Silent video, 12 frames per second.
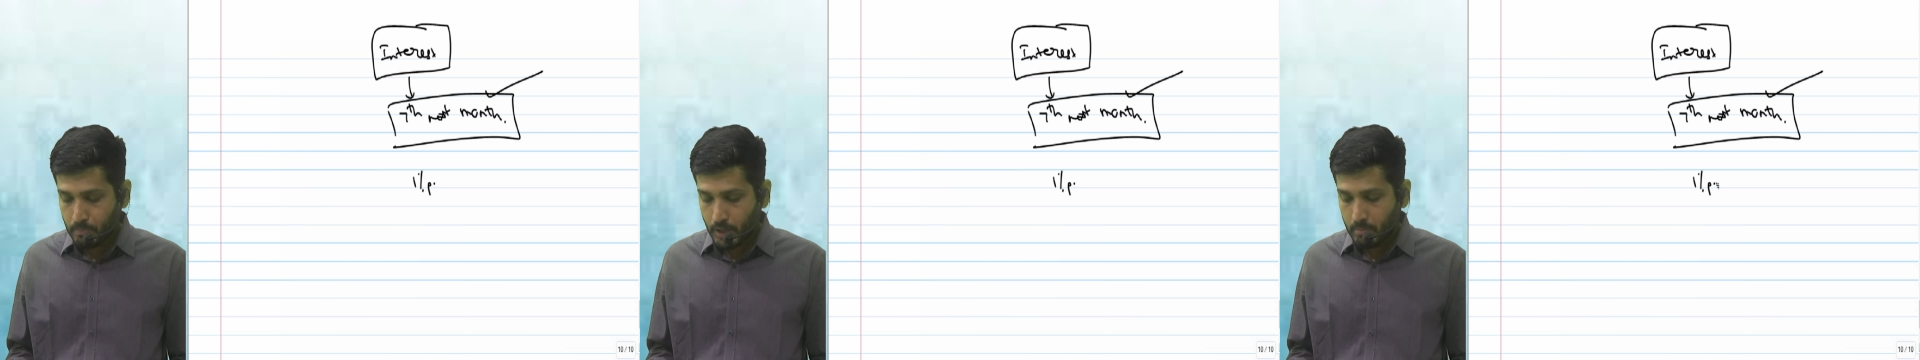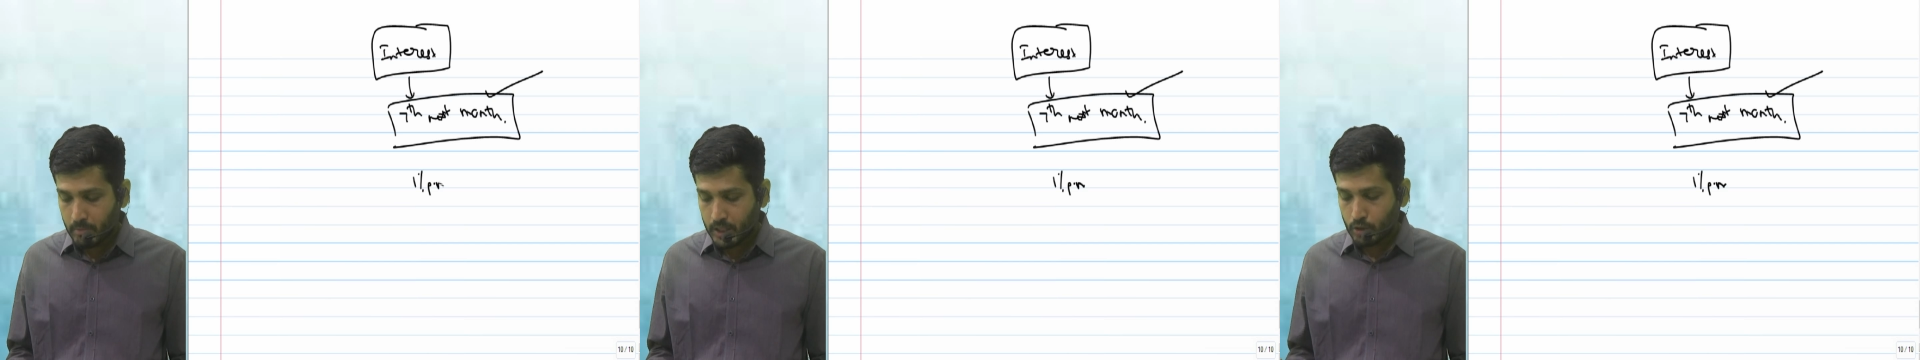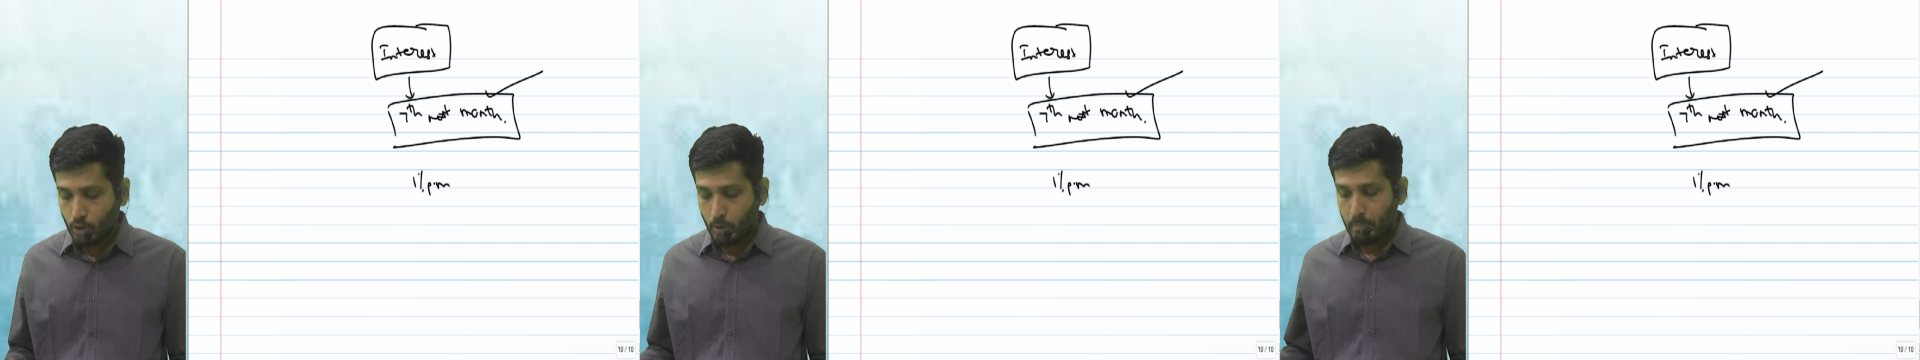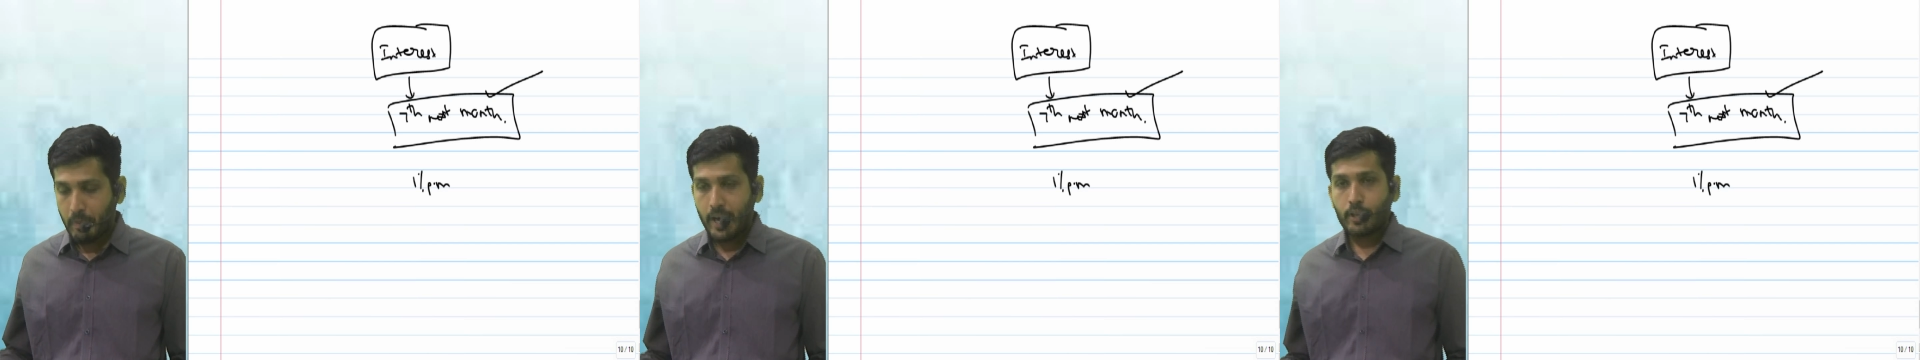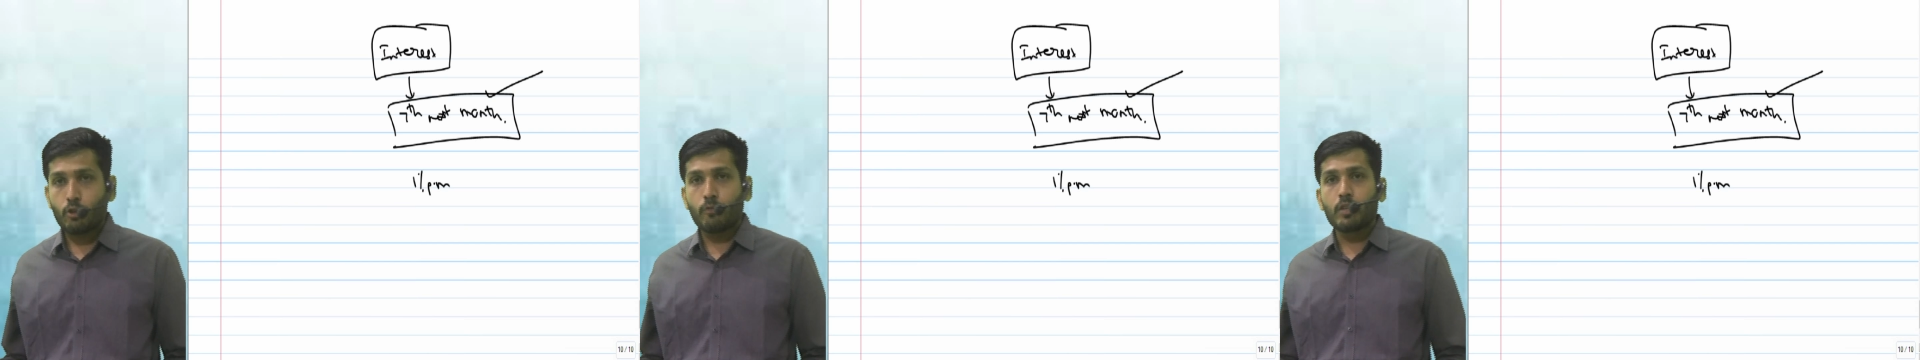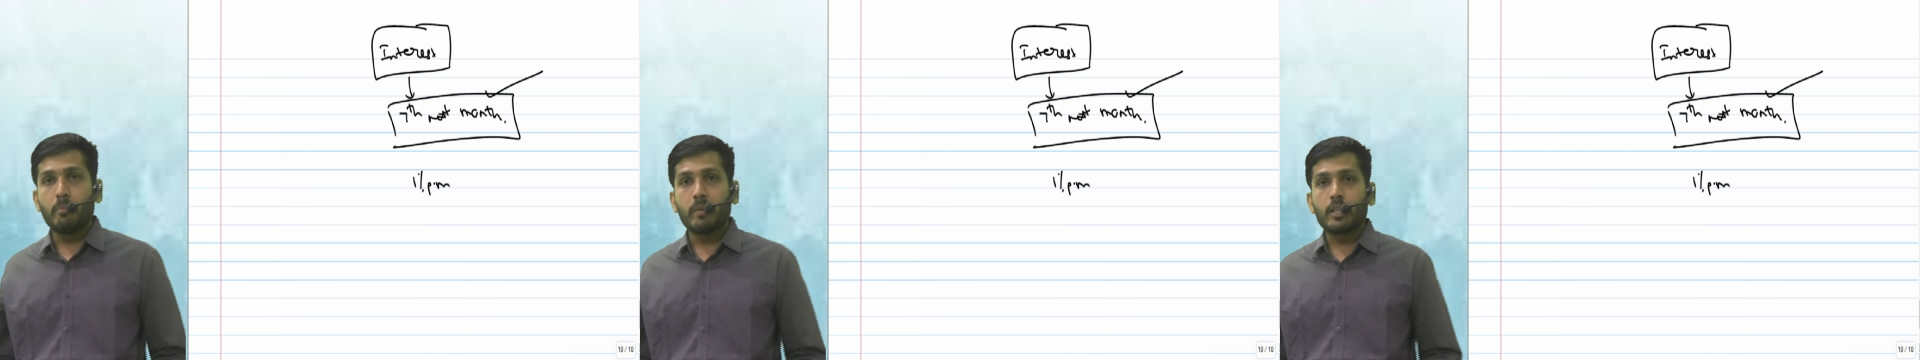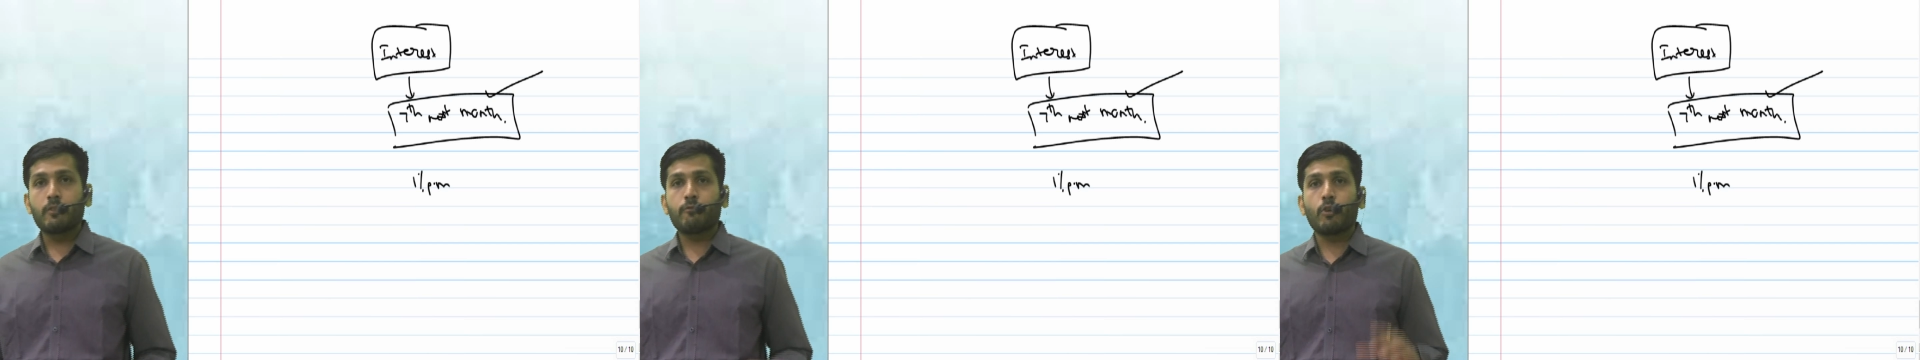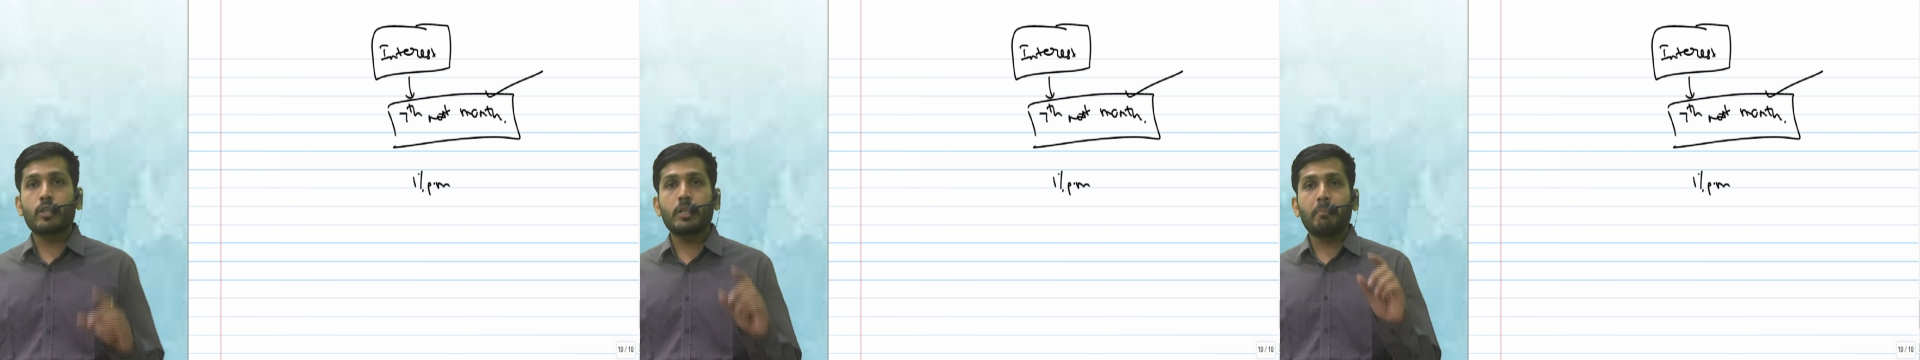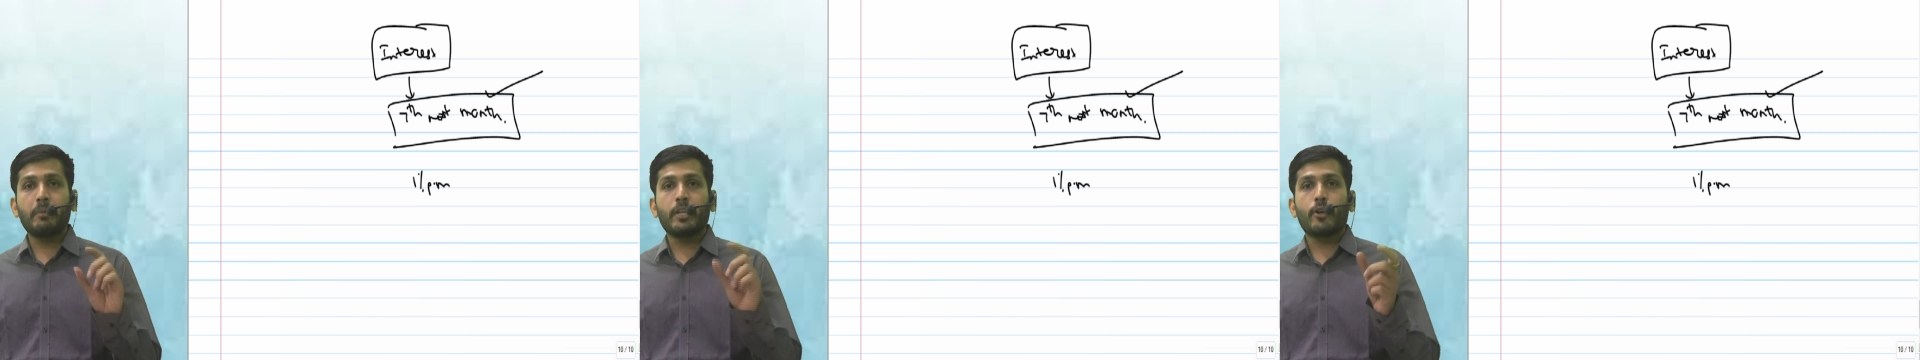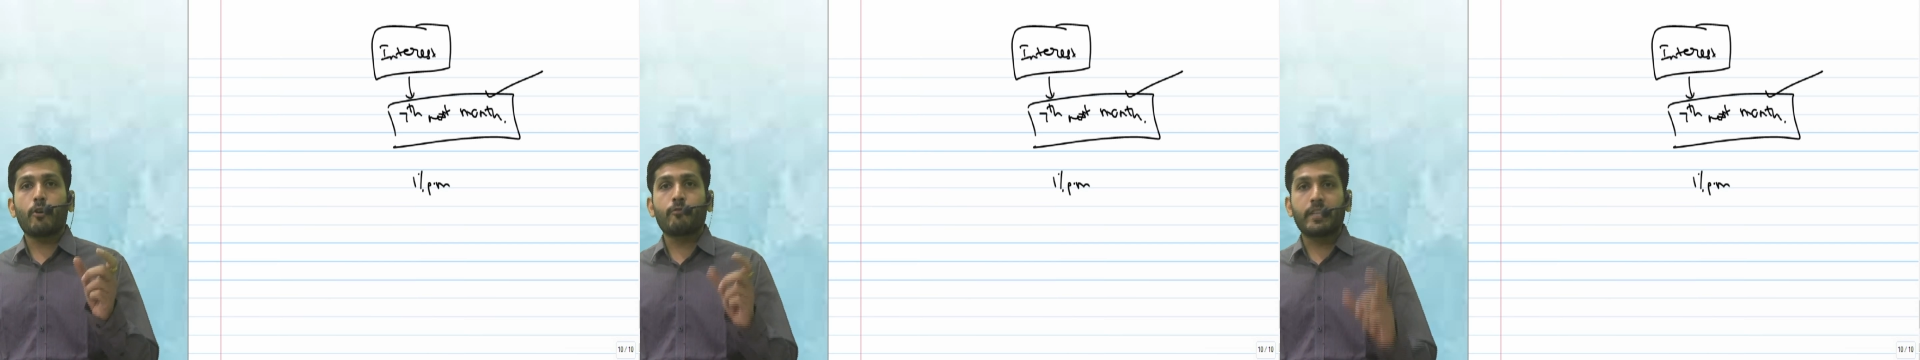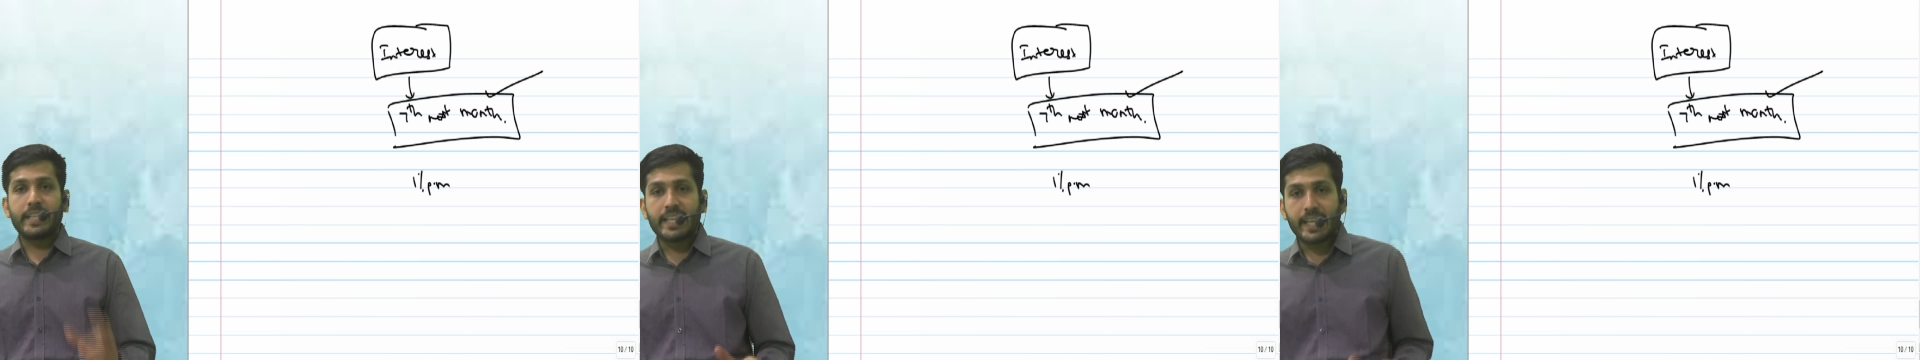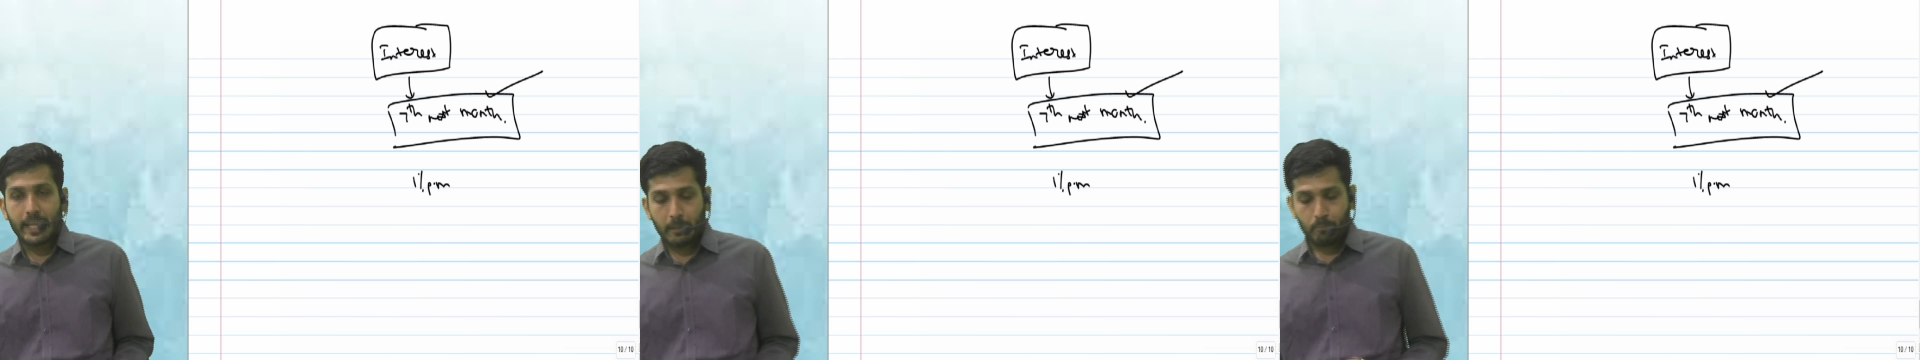per month or part of the month for the period of delay.